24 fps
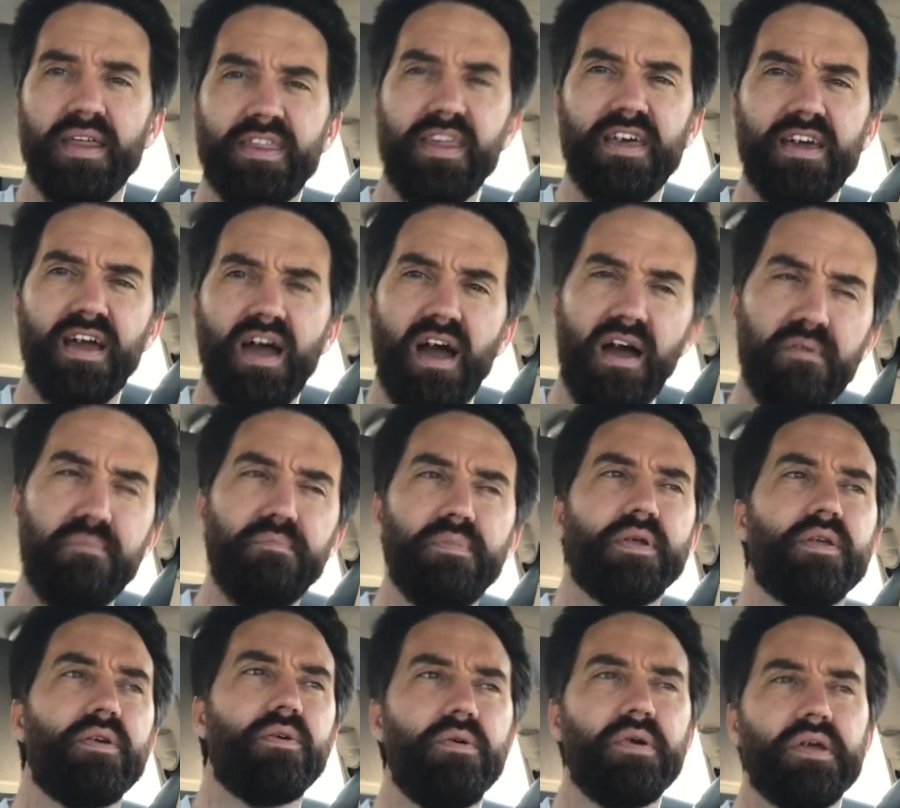I think I've
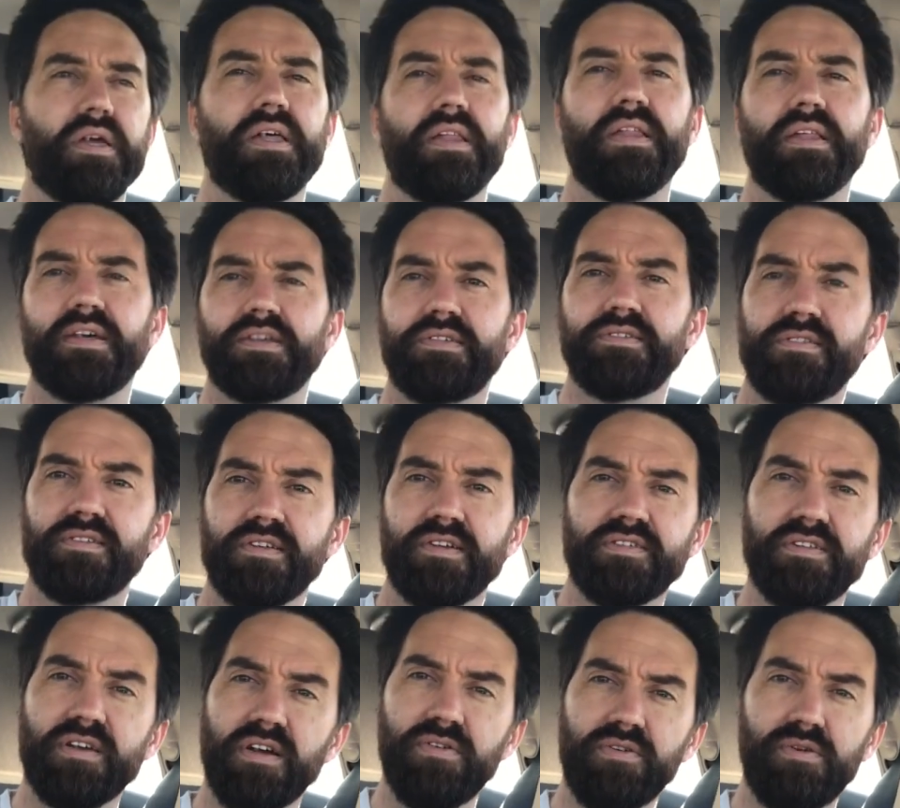been going at like
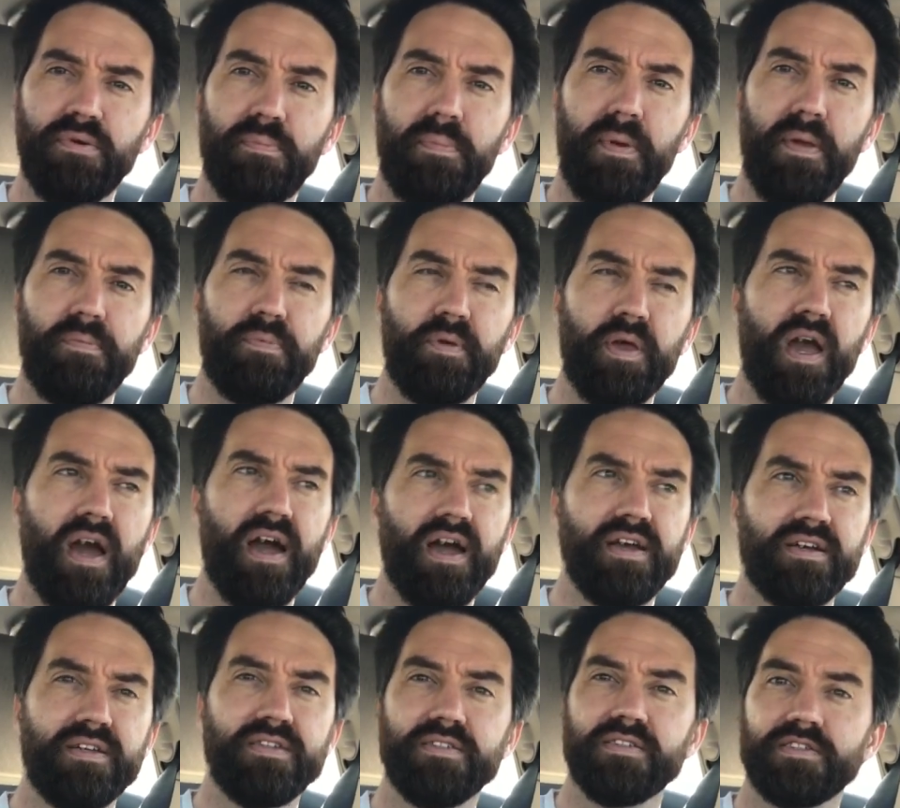600
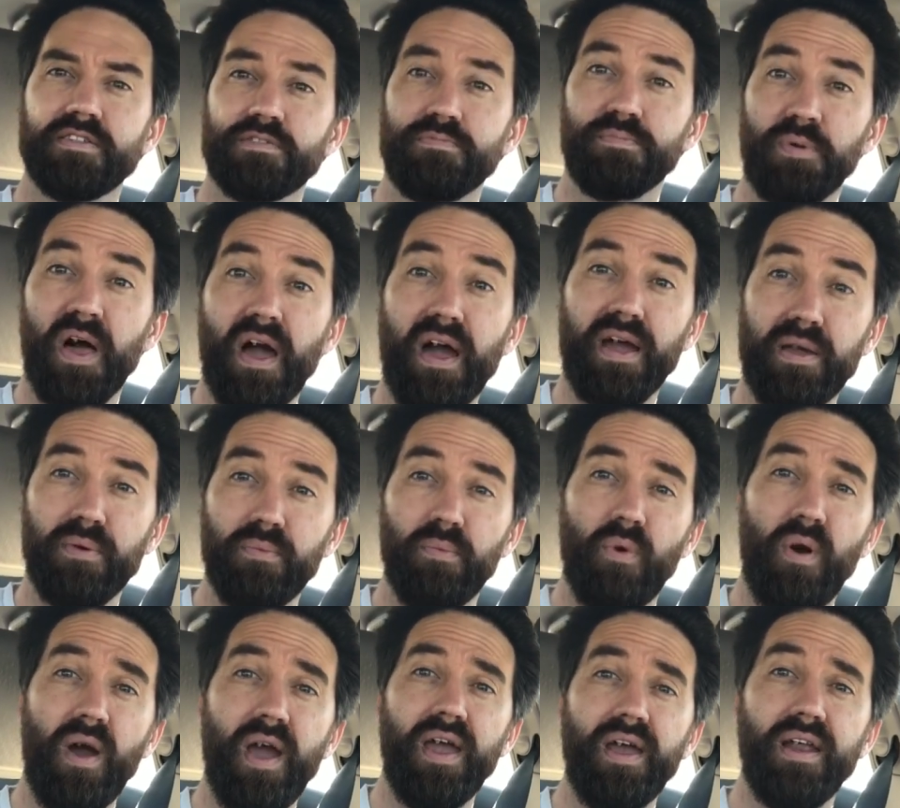ppi because it's black
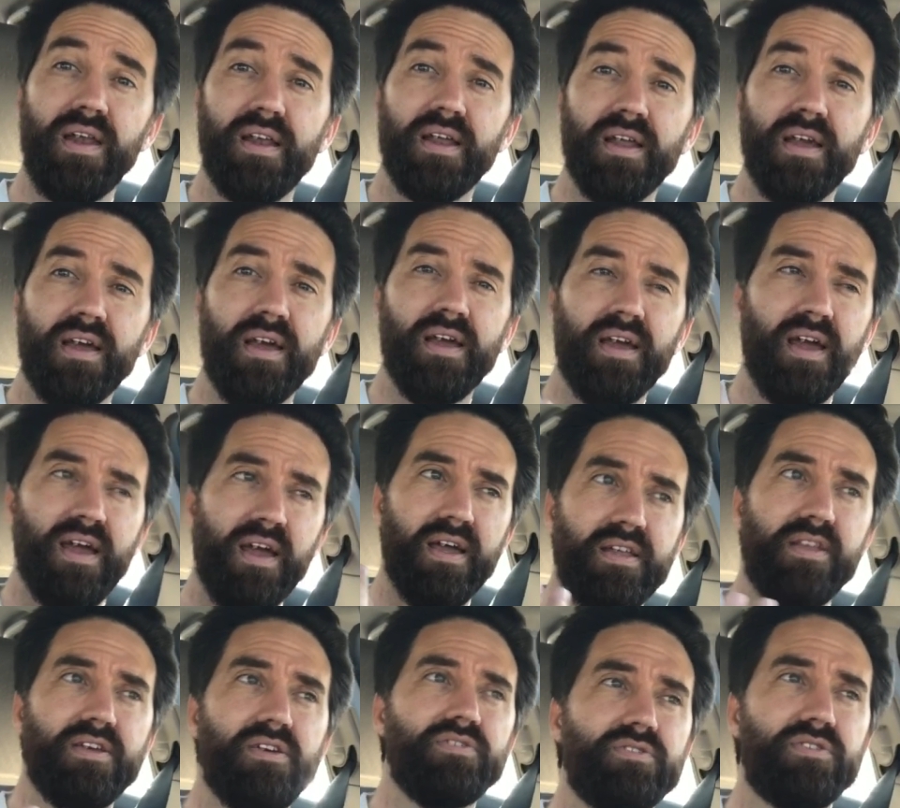and white,
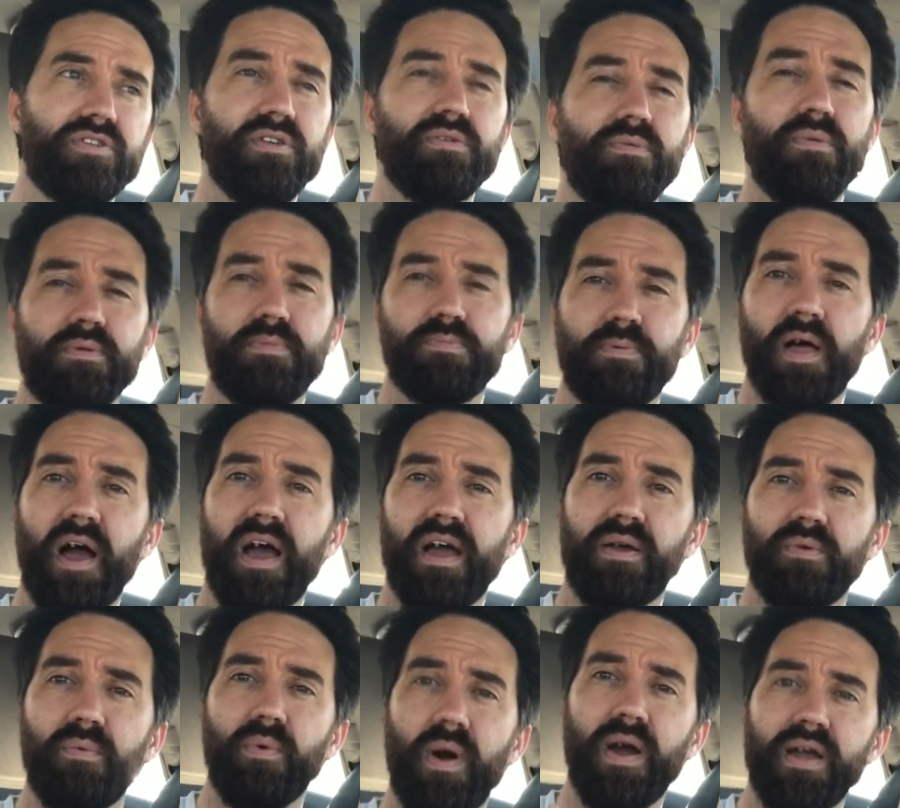and usually with
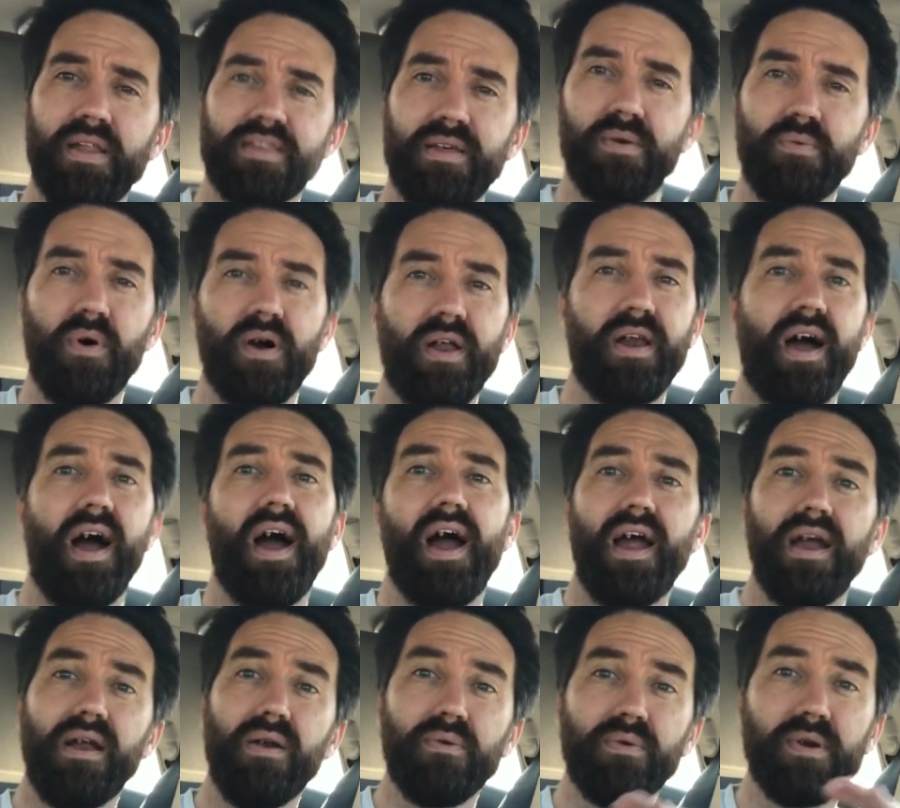black and white they want
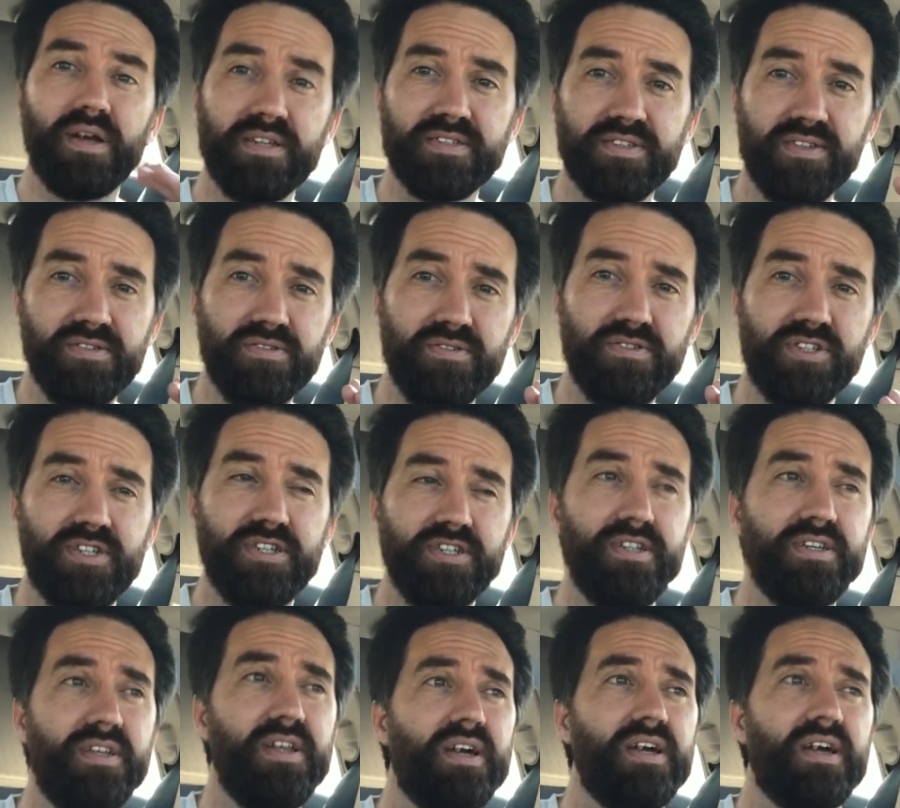higher
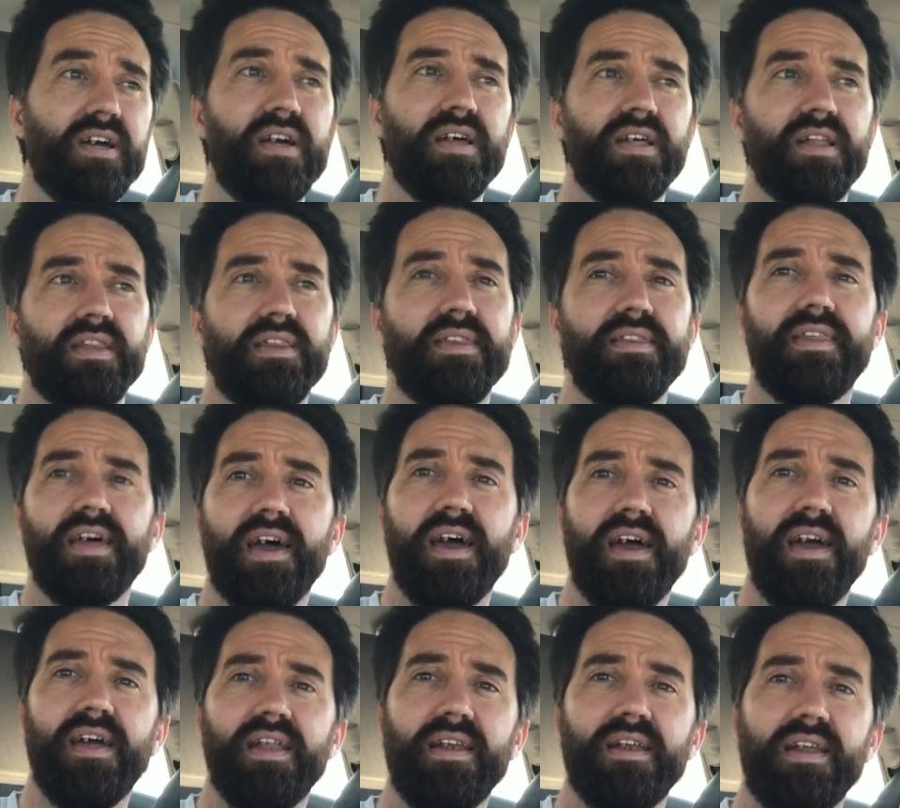resolution
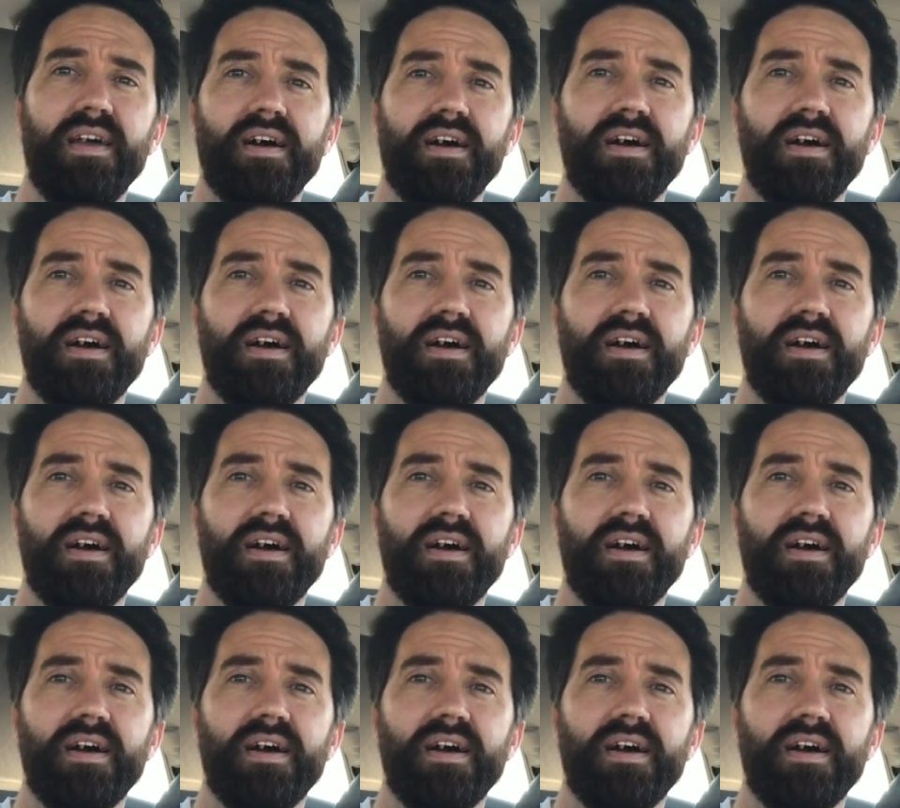than